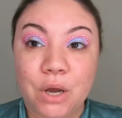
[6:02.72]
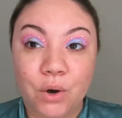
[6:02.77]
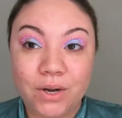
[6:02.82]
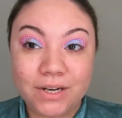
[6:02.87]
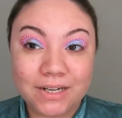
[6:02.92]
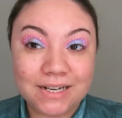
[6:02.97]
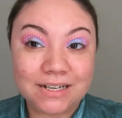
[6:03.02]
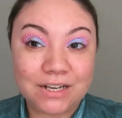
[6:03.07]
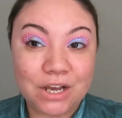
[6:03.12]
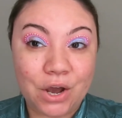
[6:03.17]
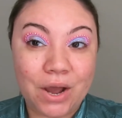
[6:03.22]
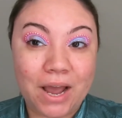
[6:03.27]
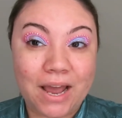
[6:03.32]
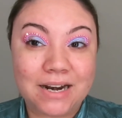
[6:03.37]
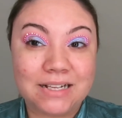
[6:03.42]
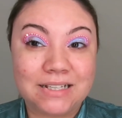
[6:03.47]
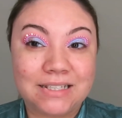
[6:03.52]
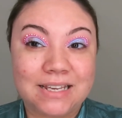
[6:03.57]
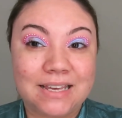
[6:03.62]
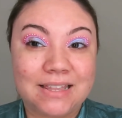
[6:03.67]
going to go
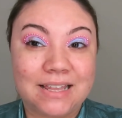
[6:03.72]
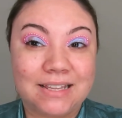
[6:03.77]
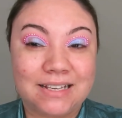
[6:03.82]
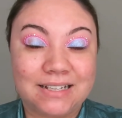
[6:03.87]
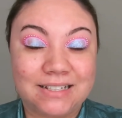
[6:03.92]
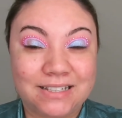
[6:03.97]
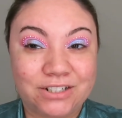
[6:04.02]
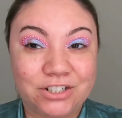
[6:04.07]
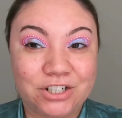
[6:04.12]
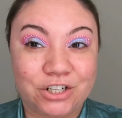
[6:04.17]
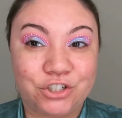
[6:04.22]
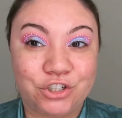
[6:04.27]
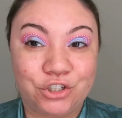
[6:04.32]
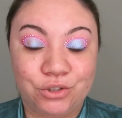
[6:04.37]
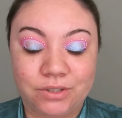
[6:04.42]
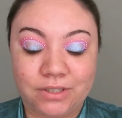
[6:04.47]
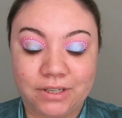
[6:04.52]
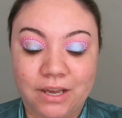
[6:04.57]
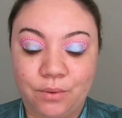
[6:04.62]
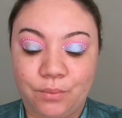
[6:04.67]
ahead and say that they suggest
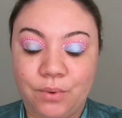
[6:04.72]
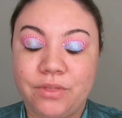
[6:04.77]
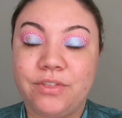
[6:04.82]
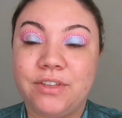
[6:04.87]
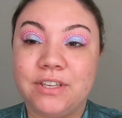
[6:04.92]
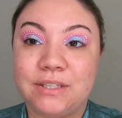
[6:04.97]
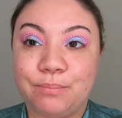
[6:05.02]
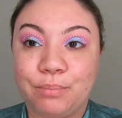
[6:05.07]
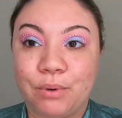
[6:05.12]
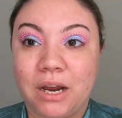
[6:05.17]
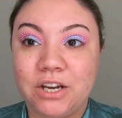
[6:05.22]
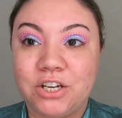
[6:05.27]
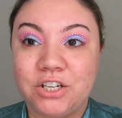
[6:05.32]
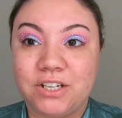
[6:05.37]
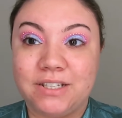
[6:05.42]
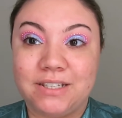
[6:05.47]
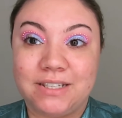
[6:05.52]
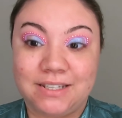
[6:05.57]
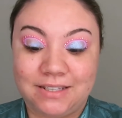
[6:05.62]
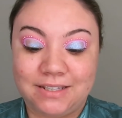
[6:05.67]
using it with this brush
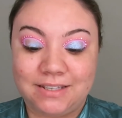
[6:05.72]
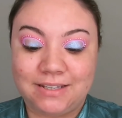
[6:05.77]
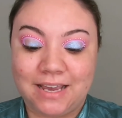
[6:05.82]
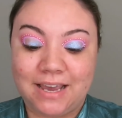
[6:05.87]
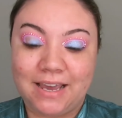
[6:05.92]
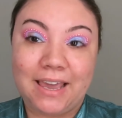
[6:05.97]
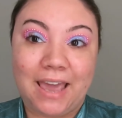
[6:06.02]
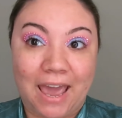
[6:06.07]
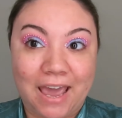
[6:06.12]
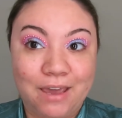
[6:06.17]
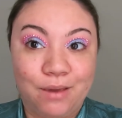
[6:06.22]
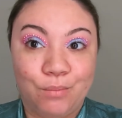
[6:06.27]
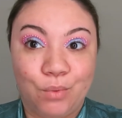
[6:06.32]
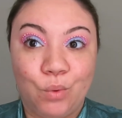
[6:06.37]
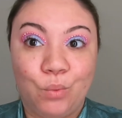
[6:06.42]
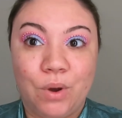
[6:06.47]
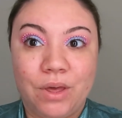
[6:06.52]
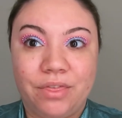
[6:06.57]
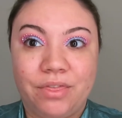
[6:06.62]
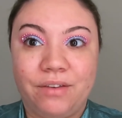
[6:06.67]
since it
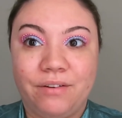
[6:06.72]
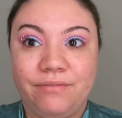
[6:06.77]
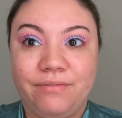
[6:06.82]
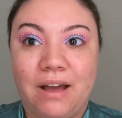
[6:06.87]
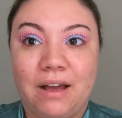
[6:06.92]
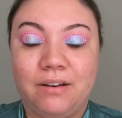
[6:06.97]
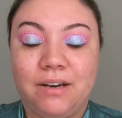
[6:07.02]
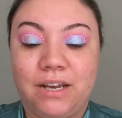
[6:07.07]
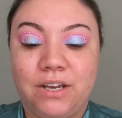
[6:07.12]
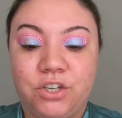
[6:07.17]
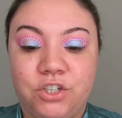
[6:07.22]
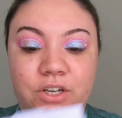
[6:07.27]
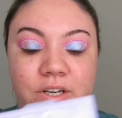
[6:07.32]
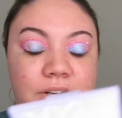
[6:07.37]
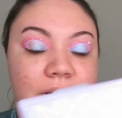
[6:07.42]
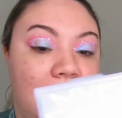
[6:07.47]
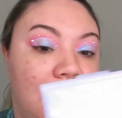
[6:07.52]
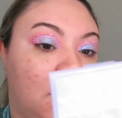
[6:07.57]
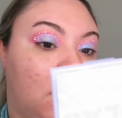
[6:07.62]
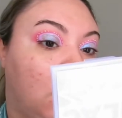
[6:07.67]
came with the
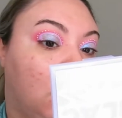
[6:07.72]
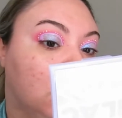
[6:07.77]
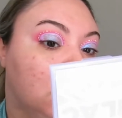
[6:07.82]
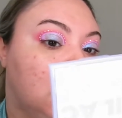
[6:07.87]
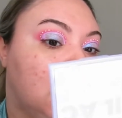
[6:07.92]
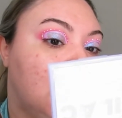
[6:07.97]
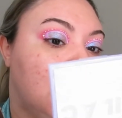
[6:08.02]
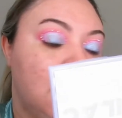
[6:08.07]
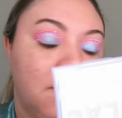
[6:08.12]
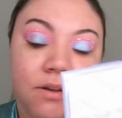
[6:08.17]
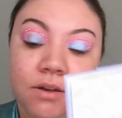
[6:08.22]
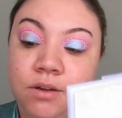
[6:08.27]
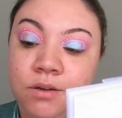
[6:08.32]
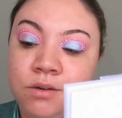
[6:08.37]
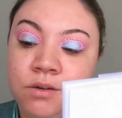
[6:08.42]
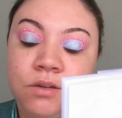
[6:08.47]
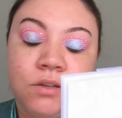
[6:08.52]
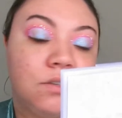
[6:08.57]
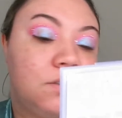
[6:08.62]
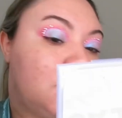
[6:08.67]
foundation at Ulta.
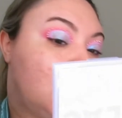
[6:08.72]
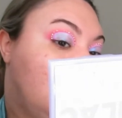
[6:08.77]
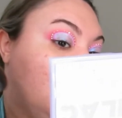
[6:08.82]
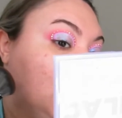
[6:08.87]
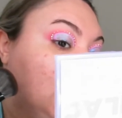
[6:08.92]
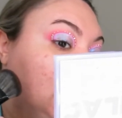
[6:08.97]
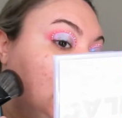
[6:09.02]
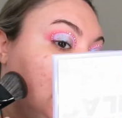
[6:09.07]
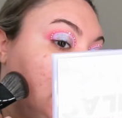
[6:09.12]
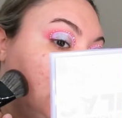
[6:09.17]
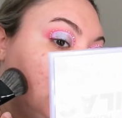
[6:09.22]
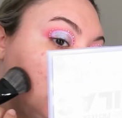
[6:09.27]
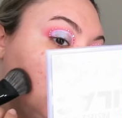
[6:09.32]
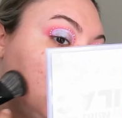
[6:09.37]
So let's